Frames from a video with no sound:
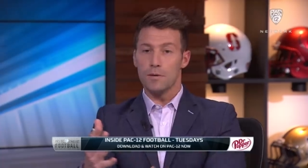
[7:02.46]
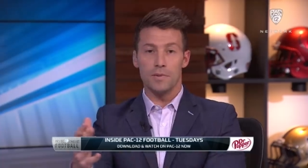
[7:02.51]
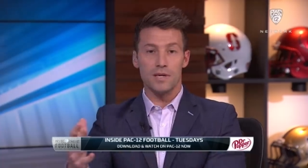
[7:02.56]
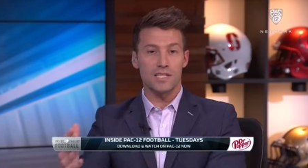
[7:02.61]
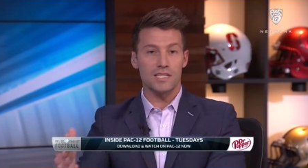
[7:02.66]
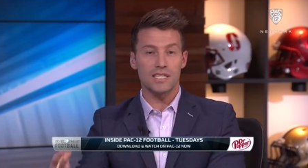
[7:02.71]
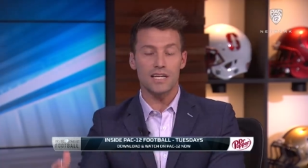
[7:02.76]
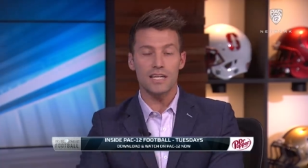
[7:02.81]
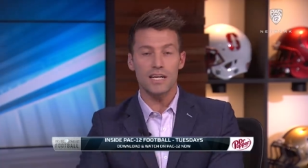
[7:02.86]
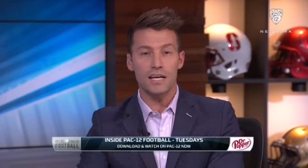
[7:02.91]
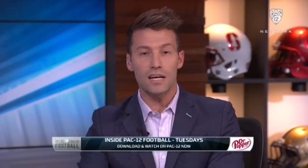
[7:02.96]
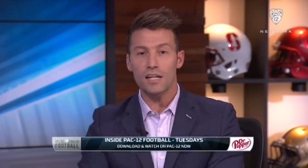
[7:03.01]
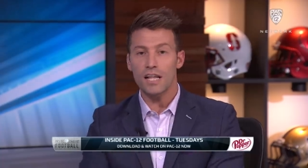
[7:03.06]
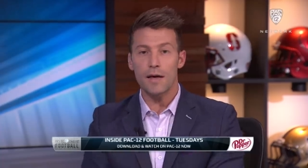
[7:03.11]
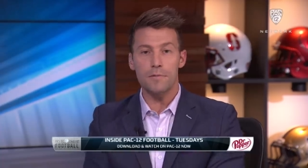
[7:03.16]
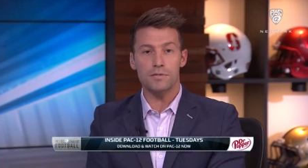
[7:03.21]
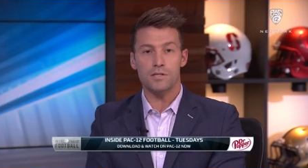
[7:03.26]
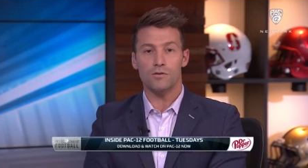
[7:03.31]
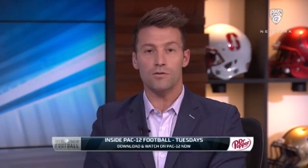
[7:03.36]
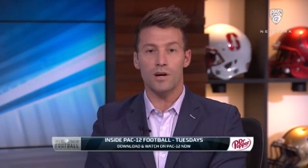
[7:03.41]
could be sitting in
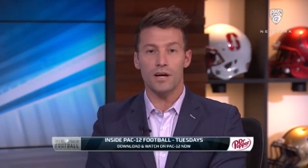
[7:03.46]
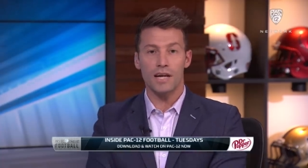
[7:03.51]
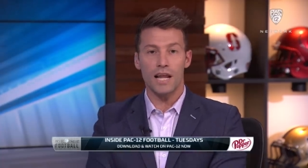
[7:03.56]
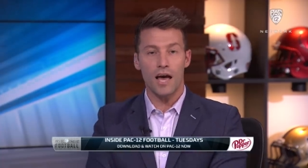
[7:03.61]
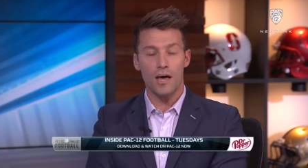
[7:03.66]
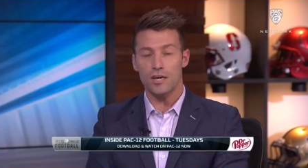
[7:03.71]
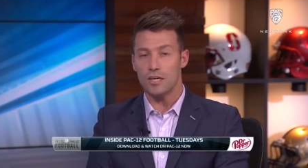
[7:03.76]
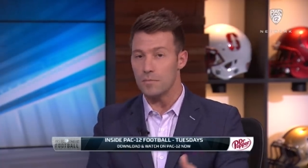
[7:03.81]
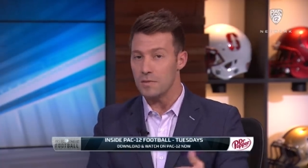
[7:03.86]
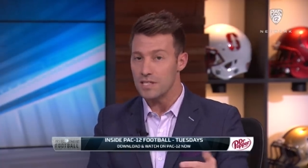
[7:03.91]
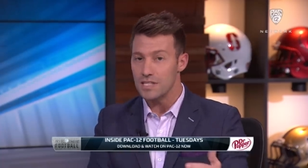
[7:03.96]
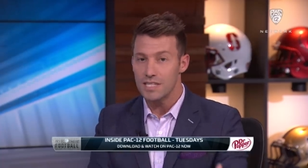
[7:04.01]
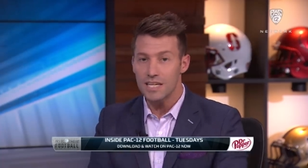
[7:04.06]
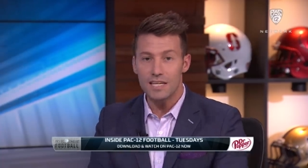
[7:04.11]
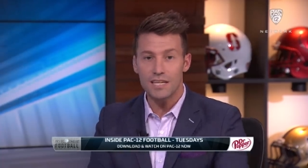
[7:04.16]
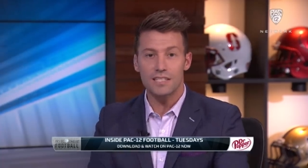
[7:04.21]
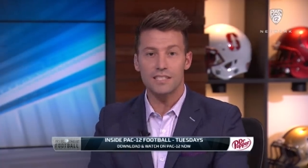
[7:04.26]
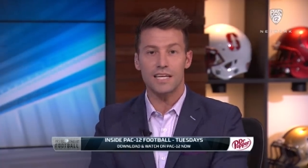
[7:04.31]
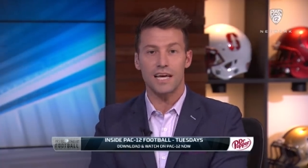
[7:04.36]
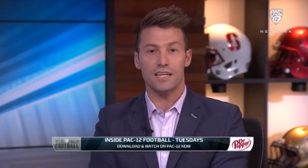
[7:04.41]
Clemson right now. You could be
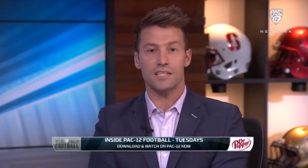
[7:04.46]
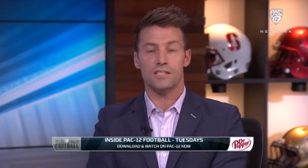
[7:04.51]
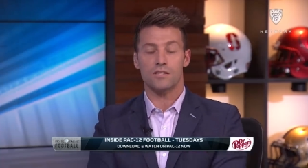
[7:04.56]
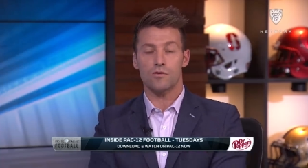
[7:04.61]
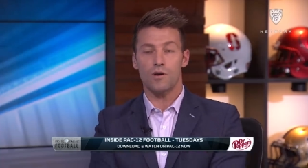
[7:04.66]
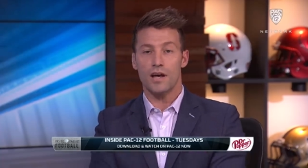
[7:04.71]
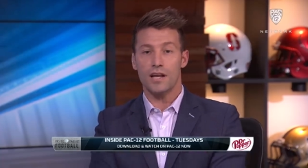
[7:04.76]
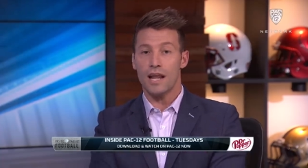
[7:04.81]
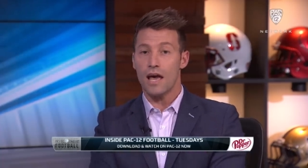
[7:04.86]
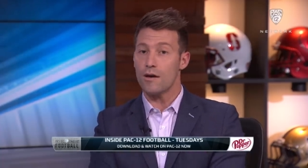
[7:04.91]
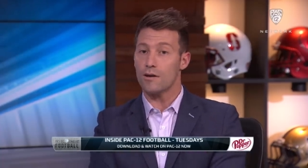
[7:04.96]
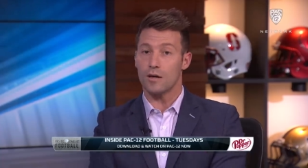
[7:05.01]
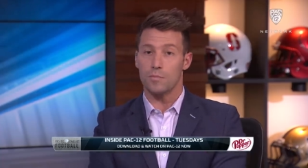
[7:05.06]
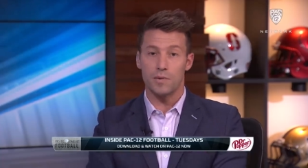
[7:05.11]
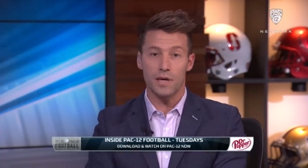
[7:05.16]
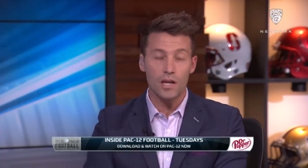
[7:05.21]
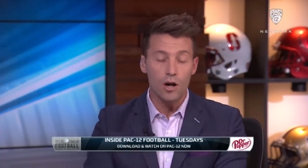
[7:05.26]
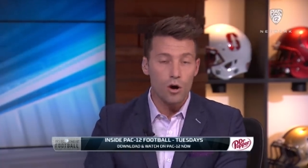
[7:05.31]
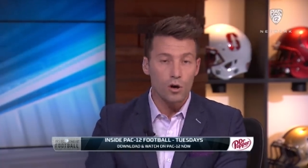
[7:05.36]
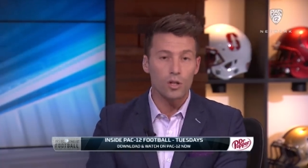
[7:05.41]
sitting in Texas right now. You could
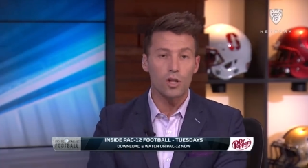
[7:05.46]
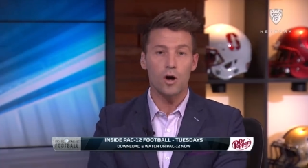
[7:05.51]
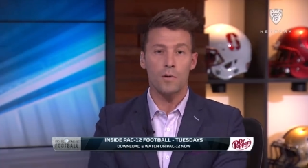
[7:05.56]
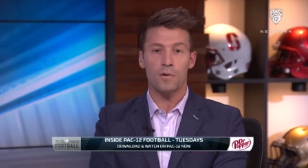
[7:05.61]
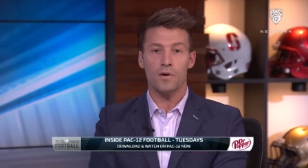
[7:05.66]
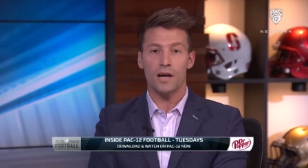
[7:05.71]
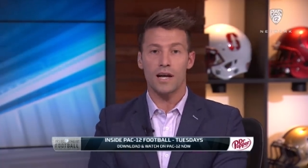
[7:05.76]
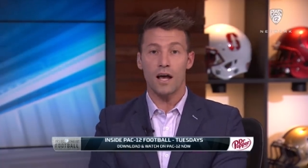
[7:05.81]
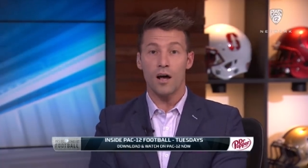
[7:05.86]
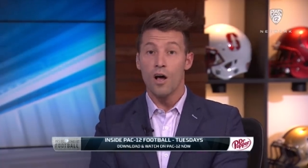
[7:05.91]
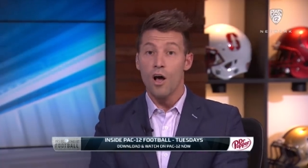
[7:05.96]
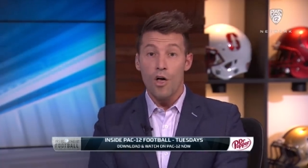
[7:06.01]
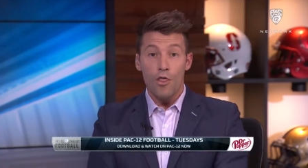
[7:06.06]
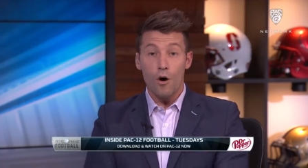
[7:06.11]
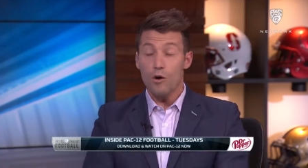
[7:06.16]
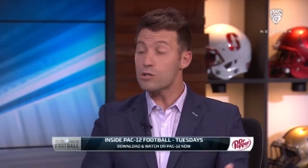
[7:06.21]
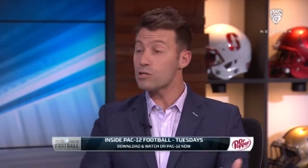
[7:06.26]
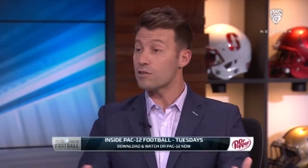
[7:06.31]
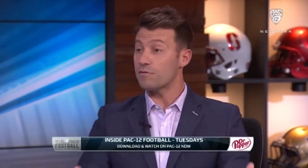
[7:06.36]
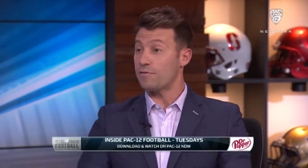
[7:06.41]
be in Oklahoma right now.
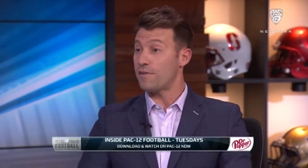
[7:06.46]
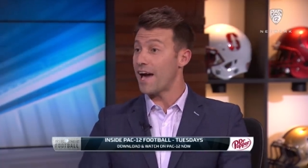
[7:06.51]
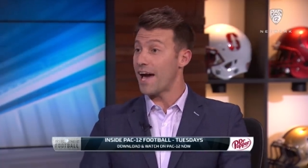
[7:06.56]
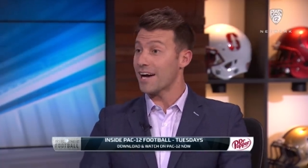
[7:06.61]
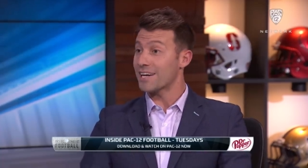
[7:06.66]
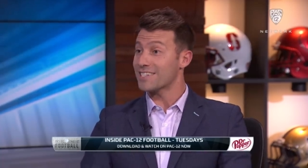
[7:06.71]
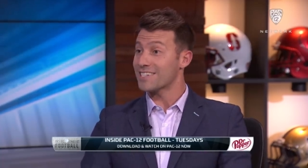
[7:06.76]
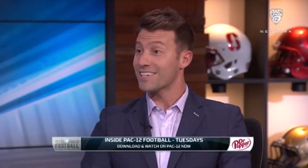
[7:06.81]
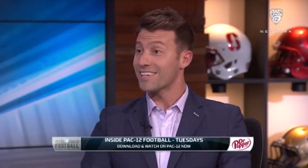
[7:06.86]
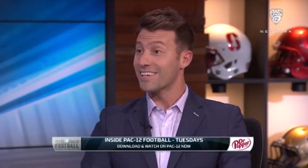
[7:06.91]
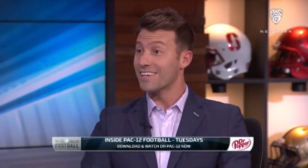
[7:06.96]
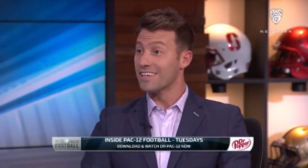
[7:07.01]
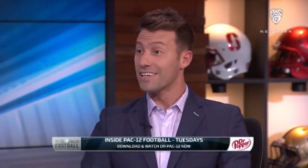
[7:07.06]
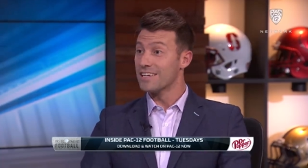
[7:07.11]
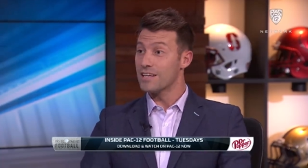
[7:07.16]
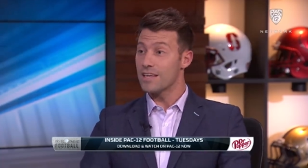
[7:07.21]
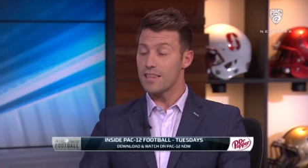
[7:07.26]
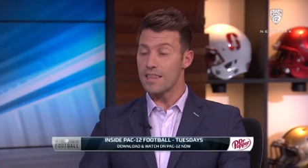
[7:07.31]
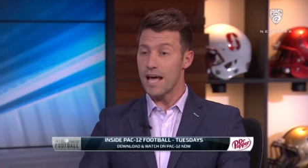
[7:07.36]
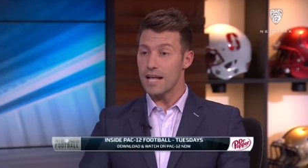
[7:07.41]
Those are the facts. Yeah.
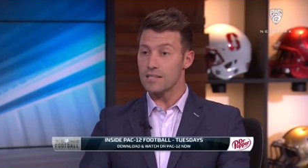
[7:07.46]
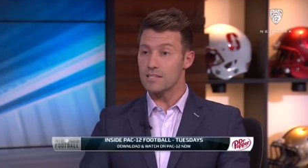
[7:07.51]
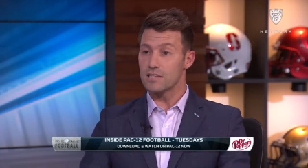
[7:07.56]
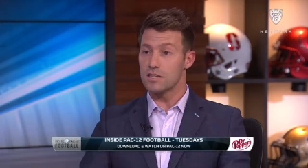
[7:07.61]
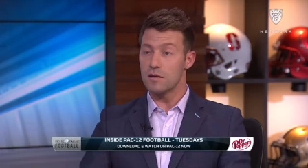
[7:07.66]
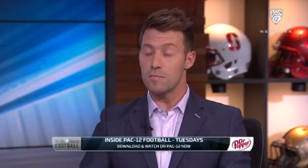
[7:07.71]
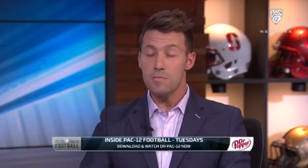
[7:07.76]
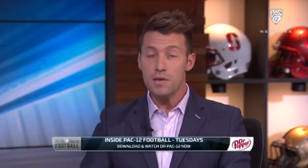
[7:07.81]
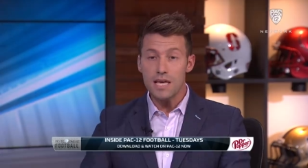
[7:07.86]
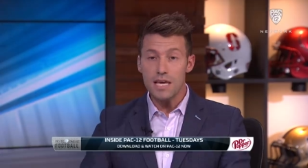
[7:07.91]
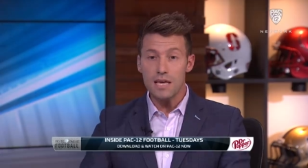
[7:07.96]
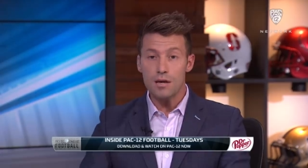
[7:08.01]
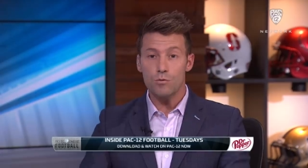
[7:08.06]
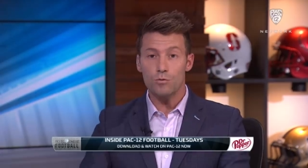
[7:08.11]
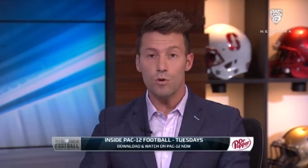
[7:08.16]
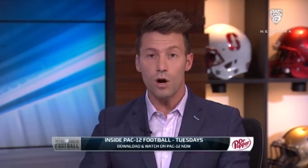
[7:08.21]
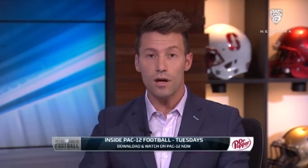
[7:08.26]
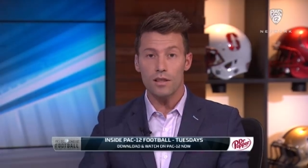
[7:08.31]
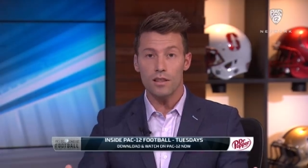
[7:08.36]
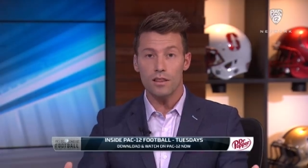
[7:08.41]
And that's, to me,
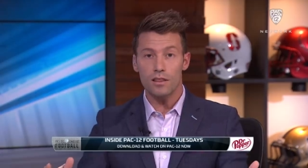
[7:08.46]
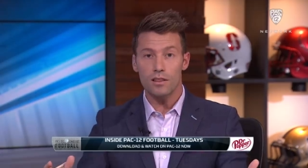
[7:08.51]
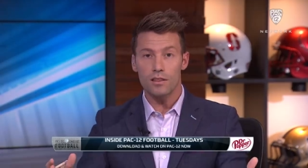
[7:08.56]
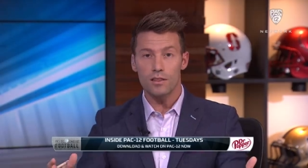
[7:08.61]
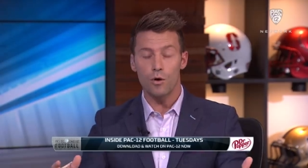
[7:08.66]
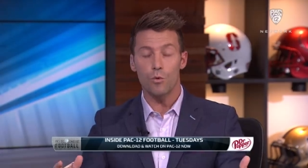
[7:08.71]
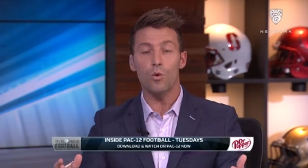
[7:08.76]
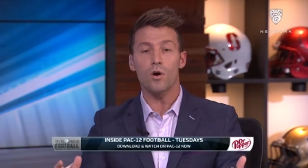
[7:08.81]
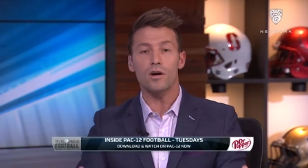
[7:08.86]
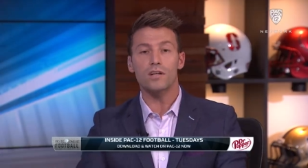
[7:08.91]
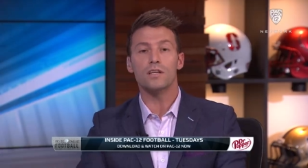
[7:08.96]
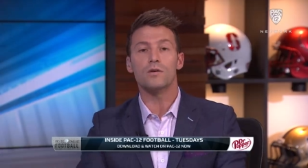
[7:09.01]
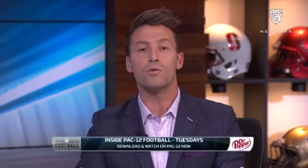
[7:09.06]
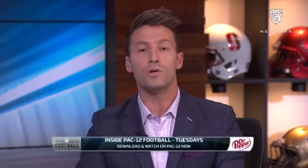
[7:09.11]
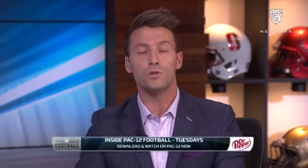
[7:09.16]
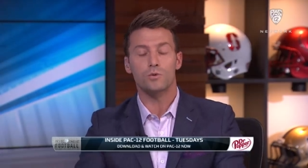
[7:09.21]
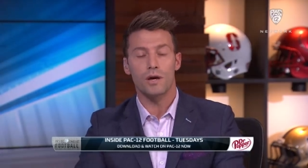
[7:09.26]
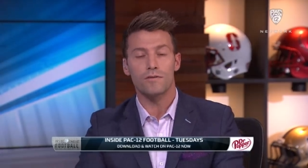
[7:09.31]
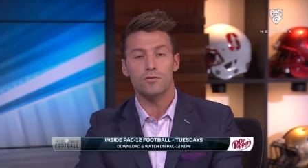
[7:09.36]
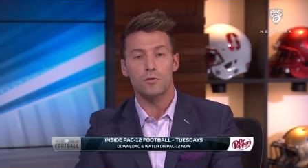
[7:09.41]
what the world in
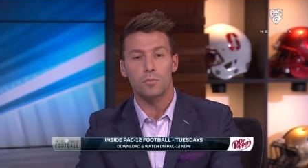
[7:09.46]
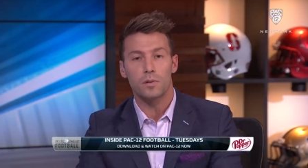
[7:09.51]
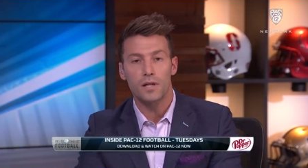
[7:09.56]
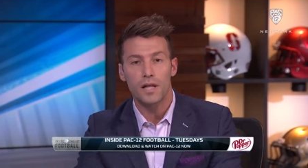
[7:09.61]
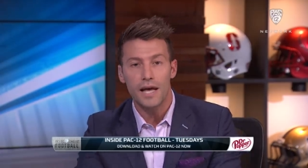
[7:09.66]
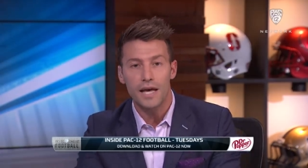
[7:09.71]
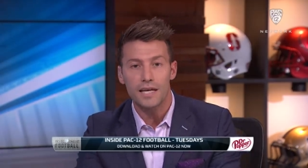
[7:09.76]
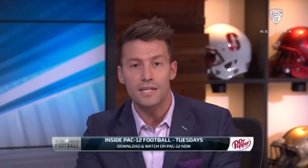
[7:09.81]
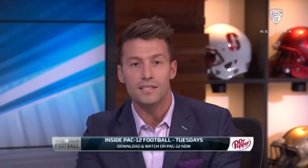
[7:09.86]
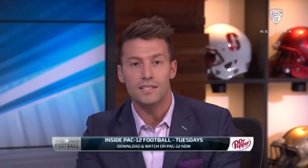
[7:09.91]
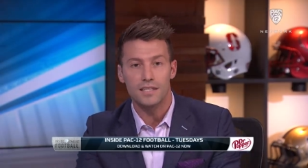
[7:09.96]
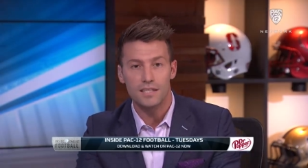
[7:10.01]
which we have to play in